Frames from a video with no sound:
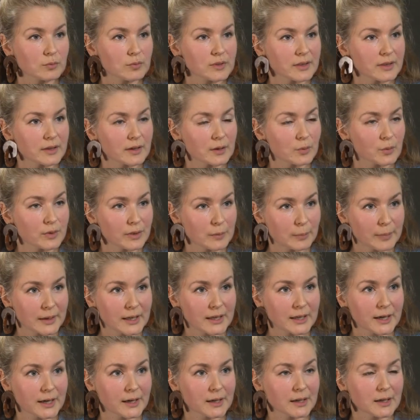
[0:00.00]
with a
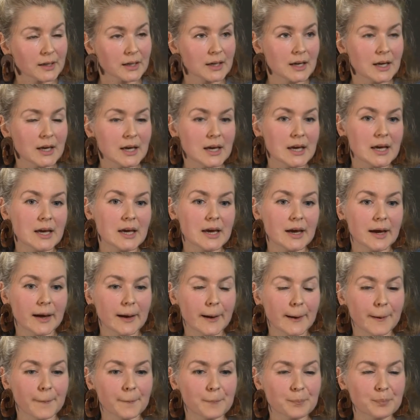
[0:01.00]
big gun.
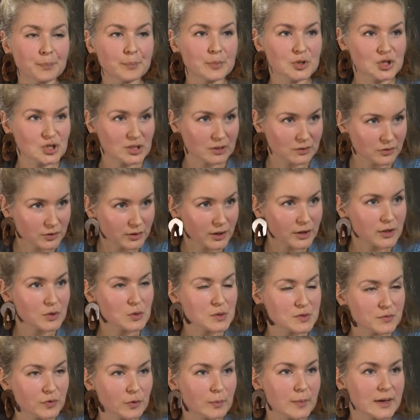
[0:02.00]
But children are
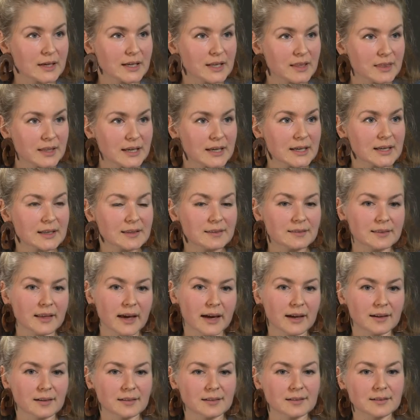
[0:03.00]
used for many things,
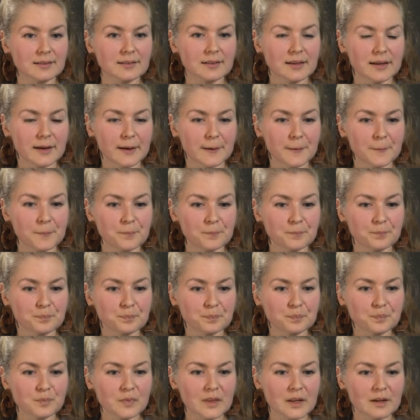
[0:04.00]
and
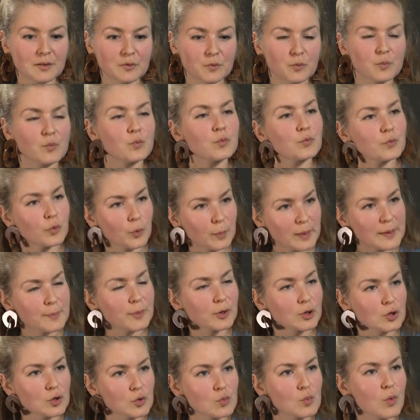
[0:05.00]
for
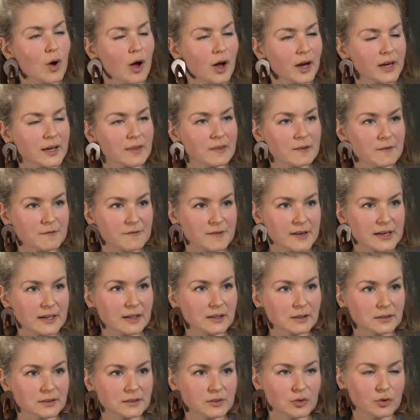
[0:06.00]
people who work in the
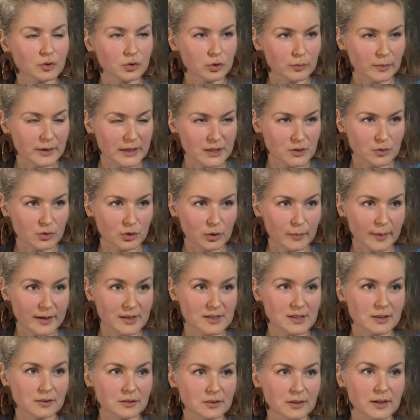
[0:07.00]
field, you normally talk about
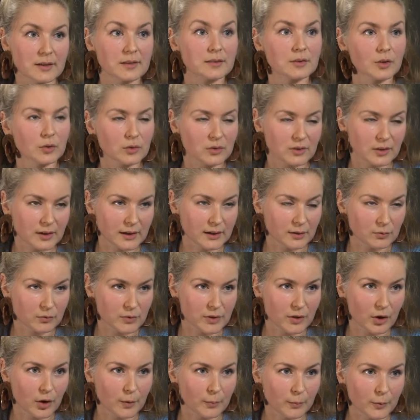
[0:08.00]
children associated
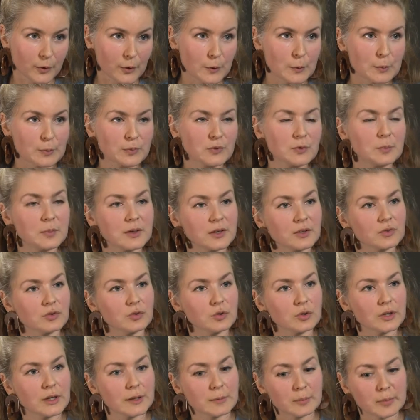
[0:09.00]
with armed groups, because
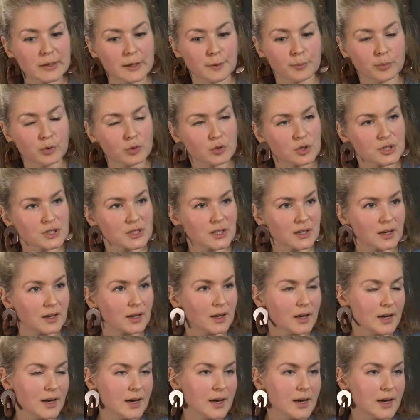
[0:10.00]
you can be a porter,